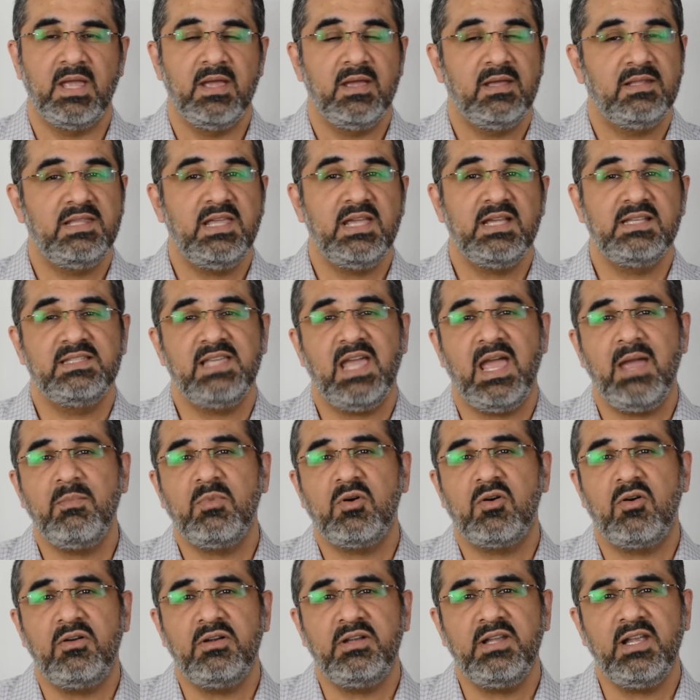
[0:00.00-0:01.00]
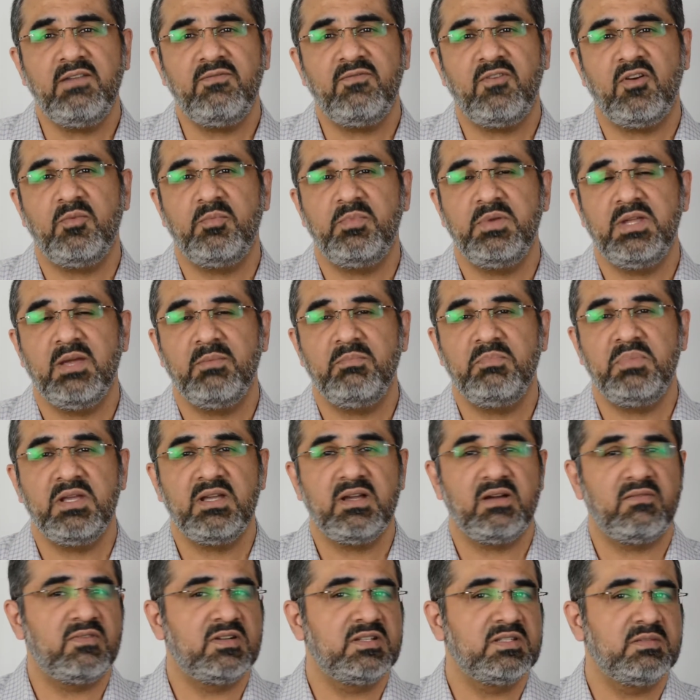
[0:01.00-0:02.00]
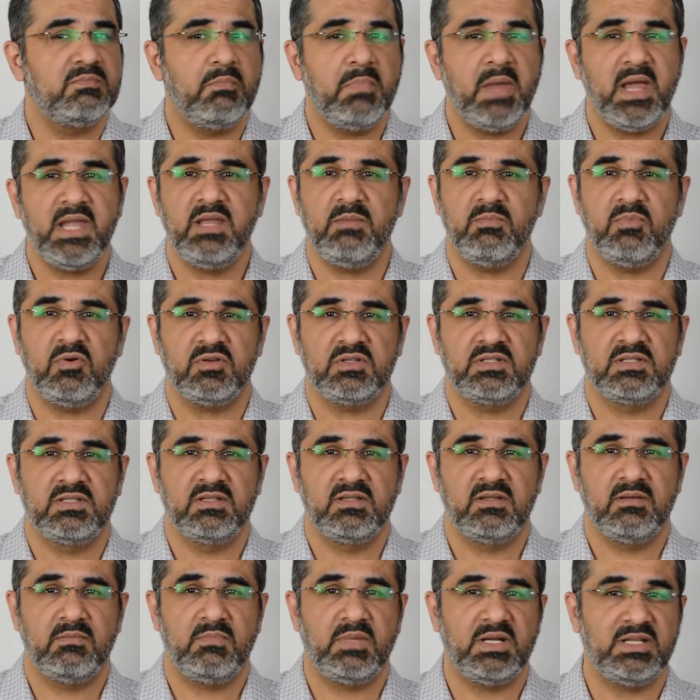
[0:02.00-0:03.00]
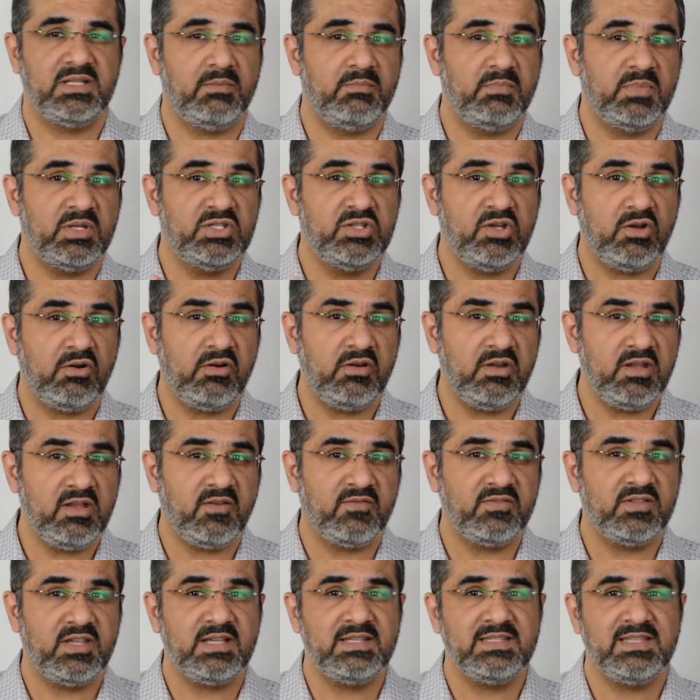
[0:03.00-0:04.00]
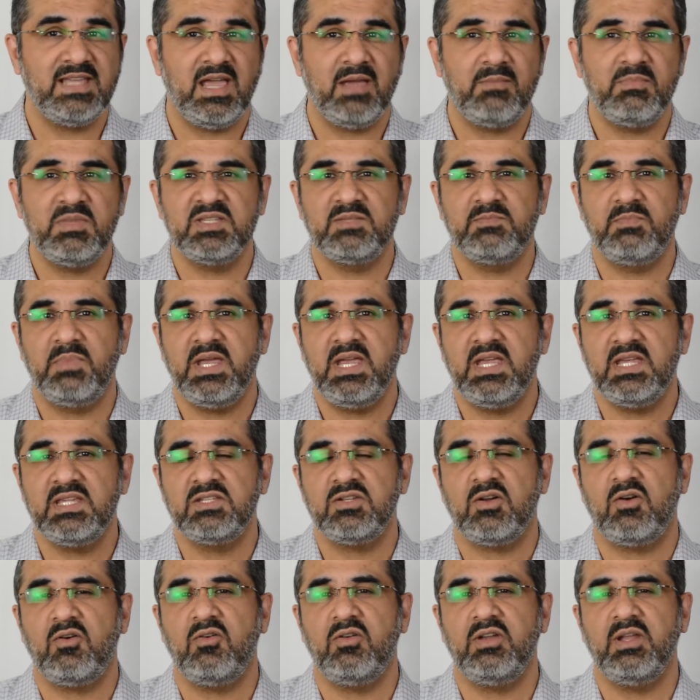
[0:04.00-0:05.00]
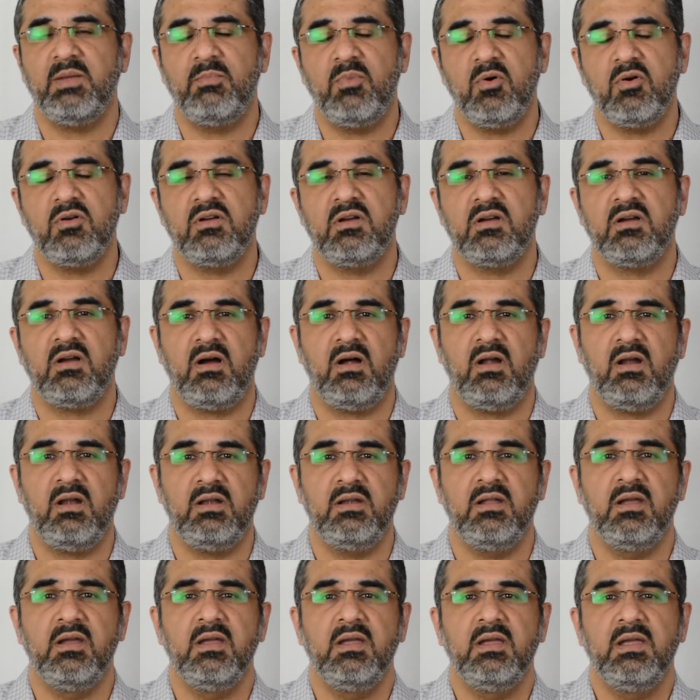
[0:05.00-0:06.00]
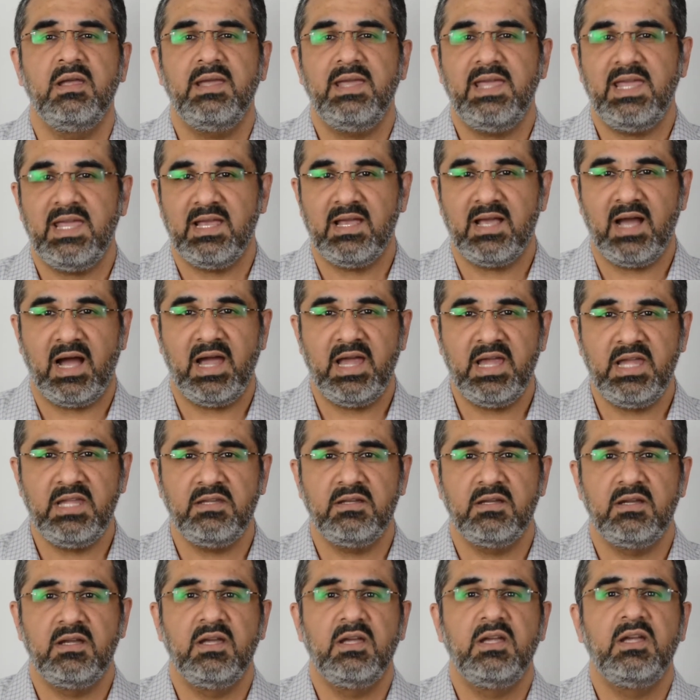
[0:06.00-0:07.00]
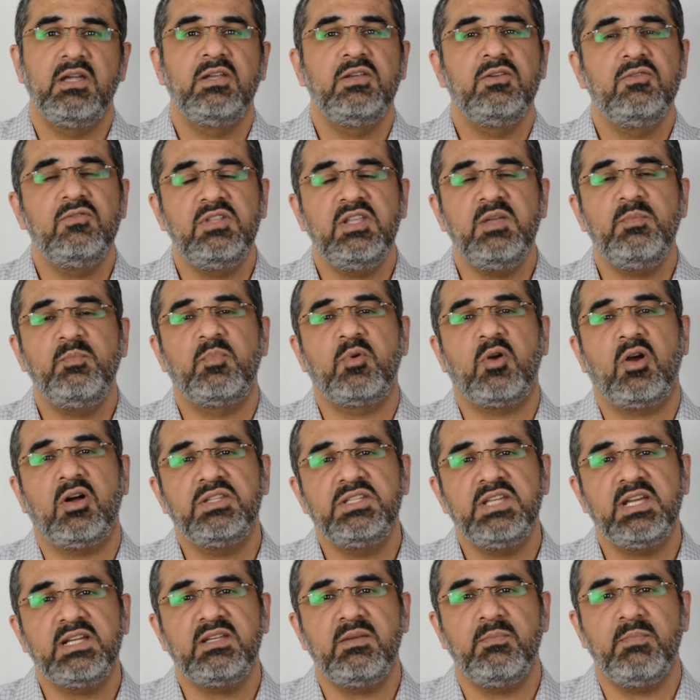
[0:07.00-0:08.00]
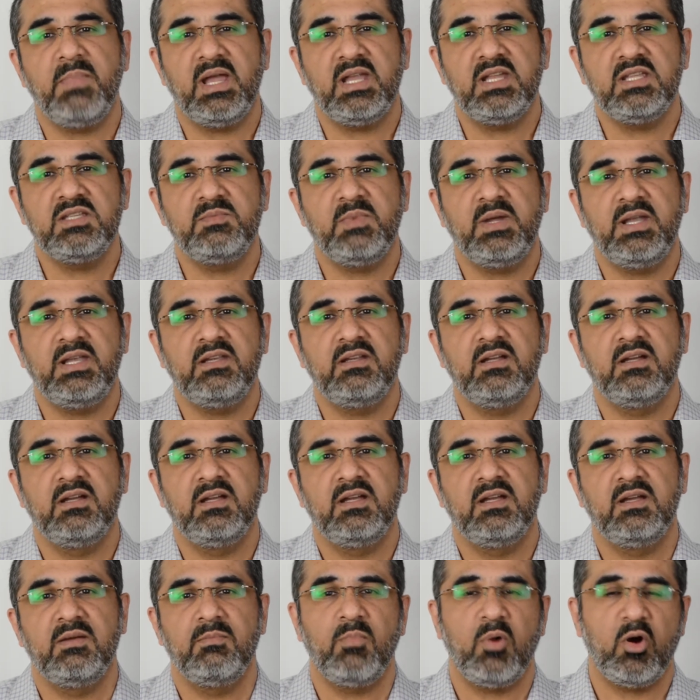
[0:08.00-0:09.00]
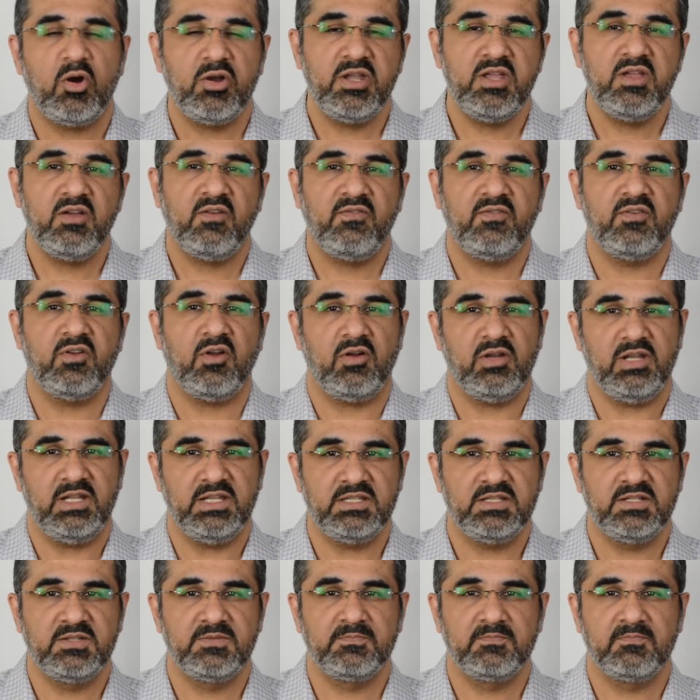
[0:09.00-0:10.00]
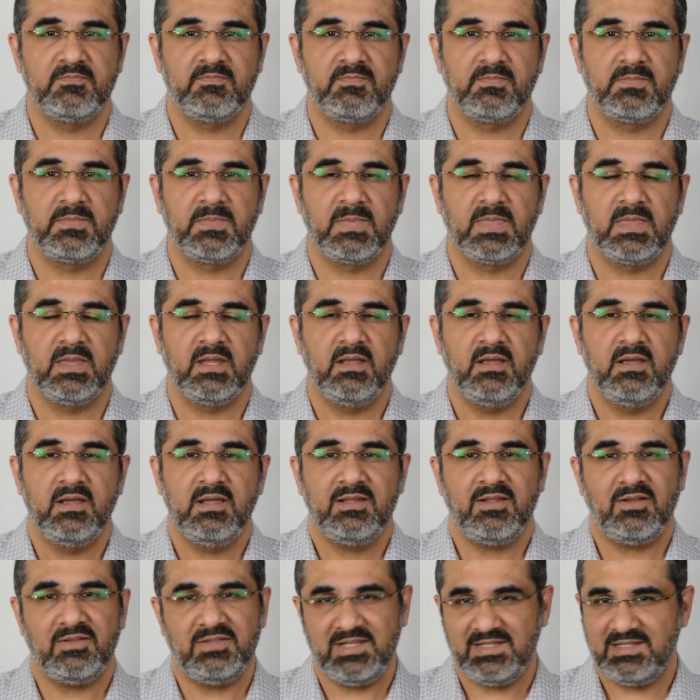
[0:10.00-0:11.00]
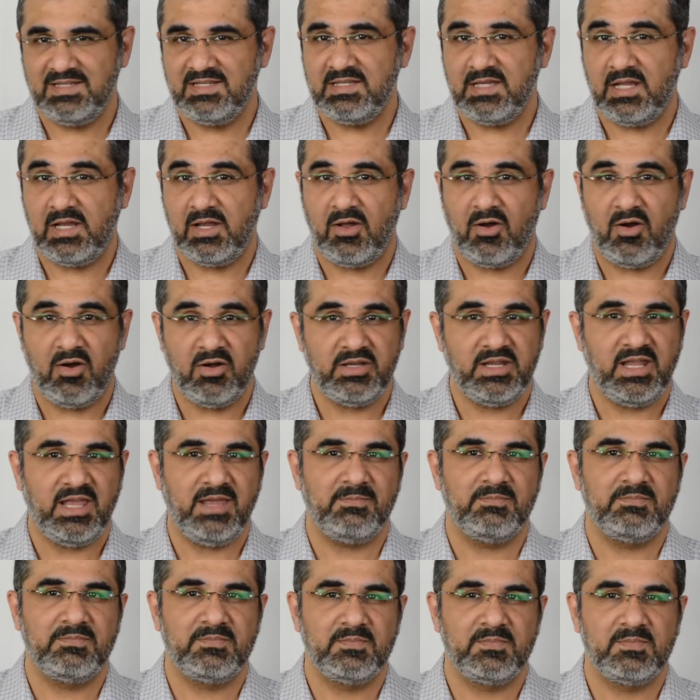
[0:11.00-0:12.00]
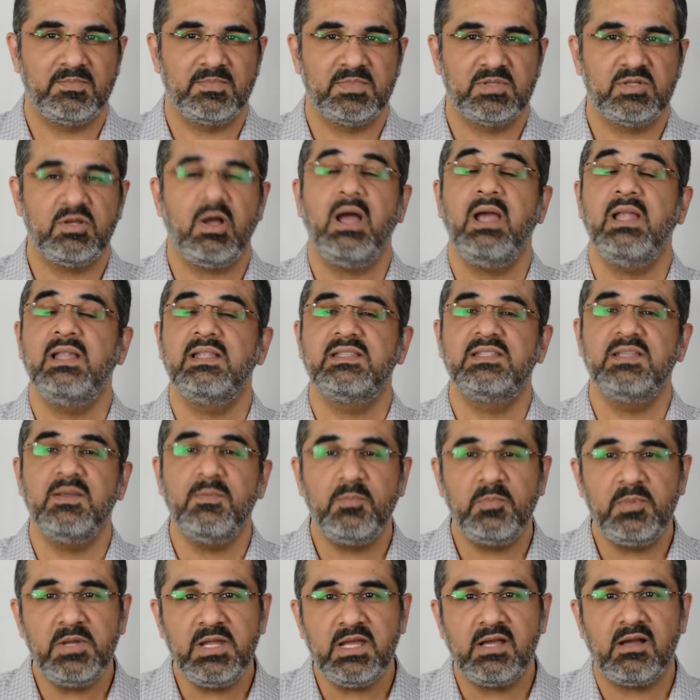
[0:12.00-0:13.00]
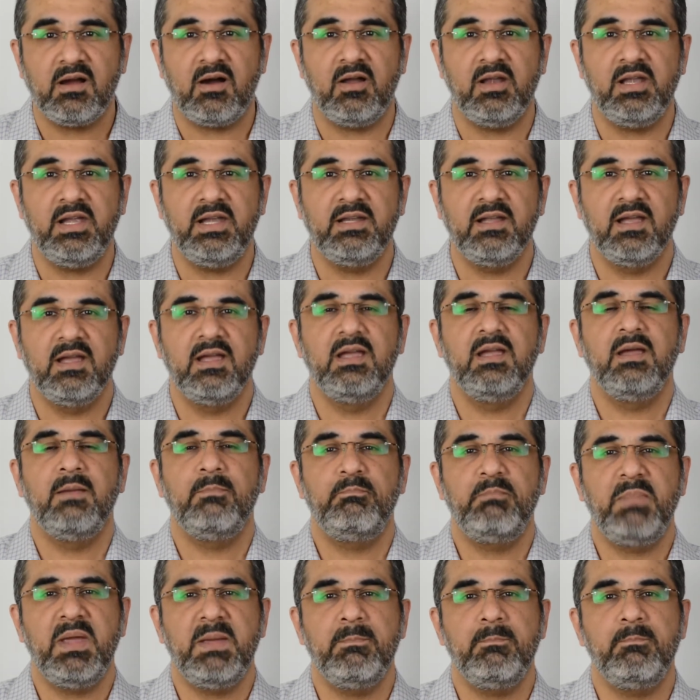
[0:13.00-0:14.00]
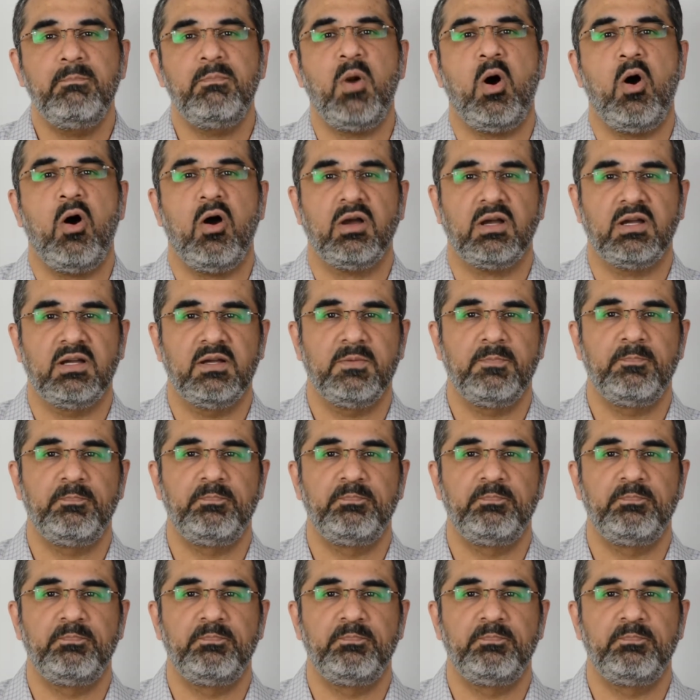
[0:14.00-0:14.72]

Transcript: The exam content for PMP covers many books, but the majority of the exam is based on a book called A Guide to the Project Management Body of Knowledge. Now this is a long name, so I'll simply call it PMBOK.